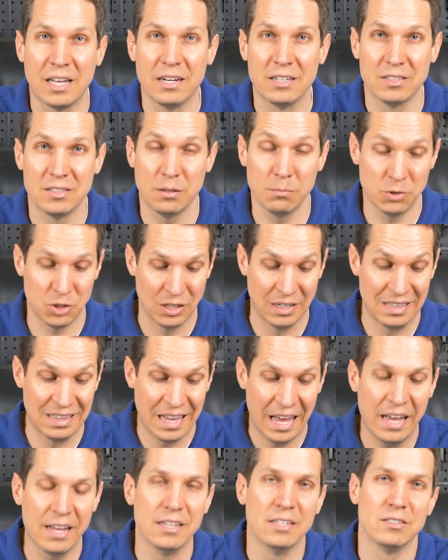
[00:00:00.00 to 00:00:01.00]
that assumption.
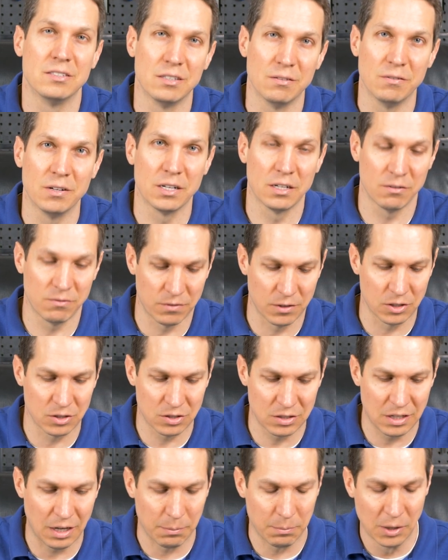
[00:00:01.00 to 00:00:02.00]
And that is the very
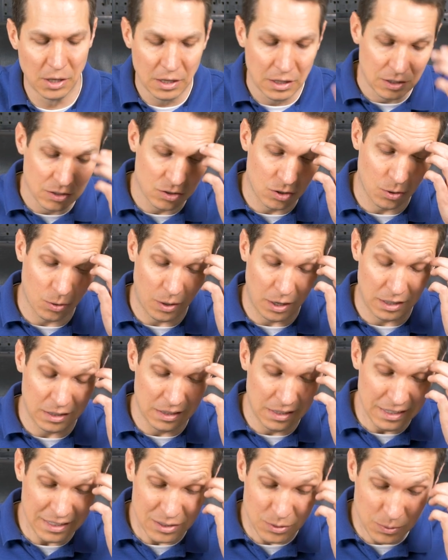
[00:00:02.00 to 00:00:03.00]
first step. So
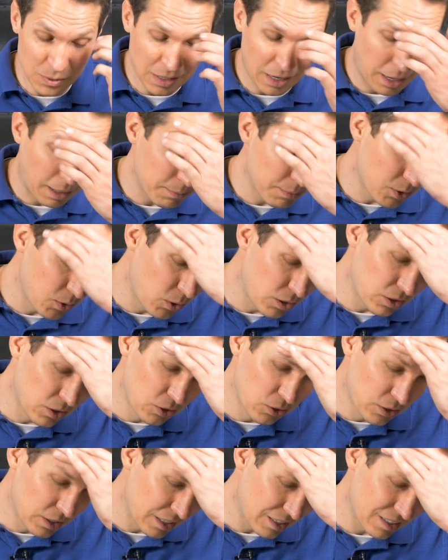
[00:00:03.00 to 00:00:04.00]
on this one, I'm going to
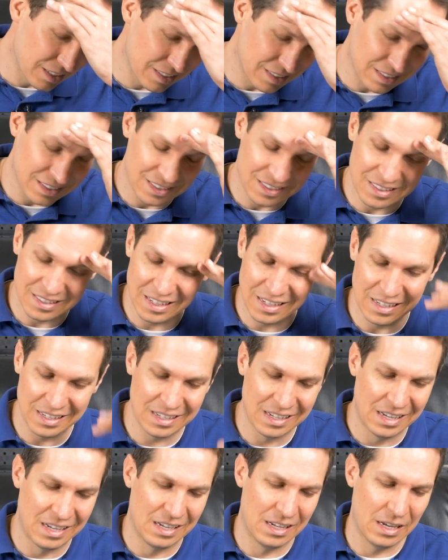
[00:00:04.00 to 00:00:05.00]
look at this and
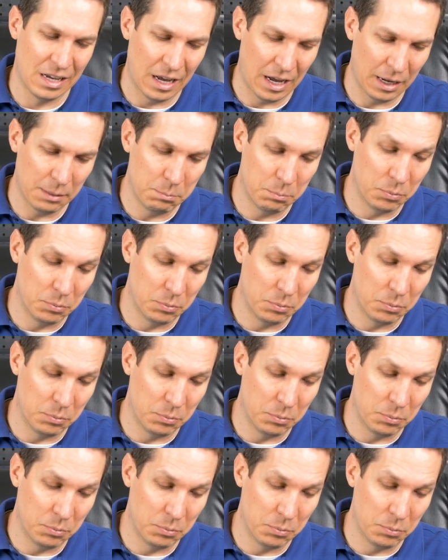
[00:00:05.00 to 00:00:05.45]
say, I